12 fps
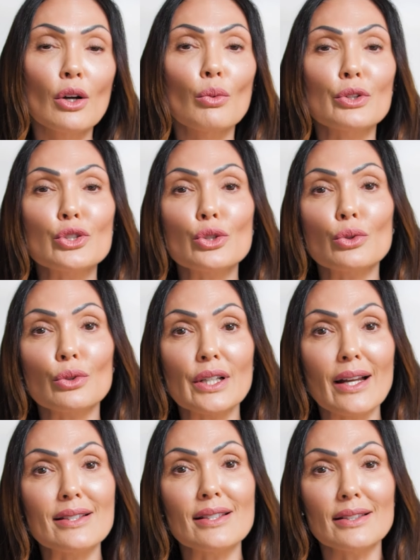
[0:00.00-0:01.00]
which
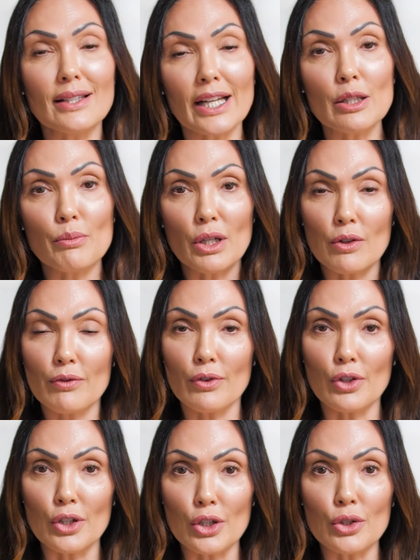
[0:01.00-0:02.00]
creates a nightmare
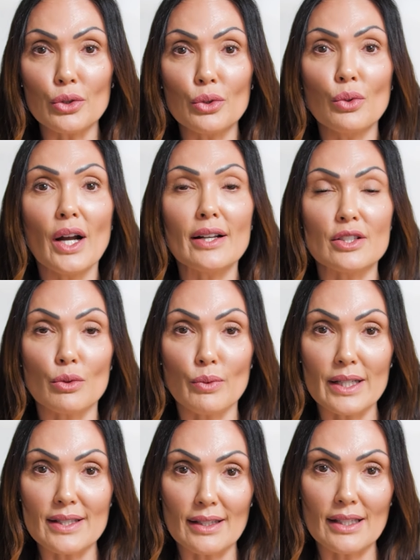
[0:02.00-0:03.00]
for you as a
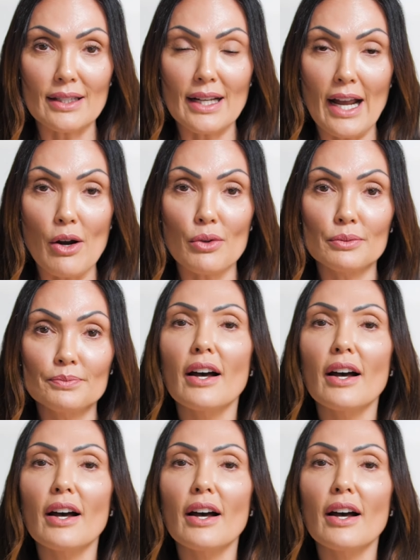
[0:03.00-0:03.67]
resident now.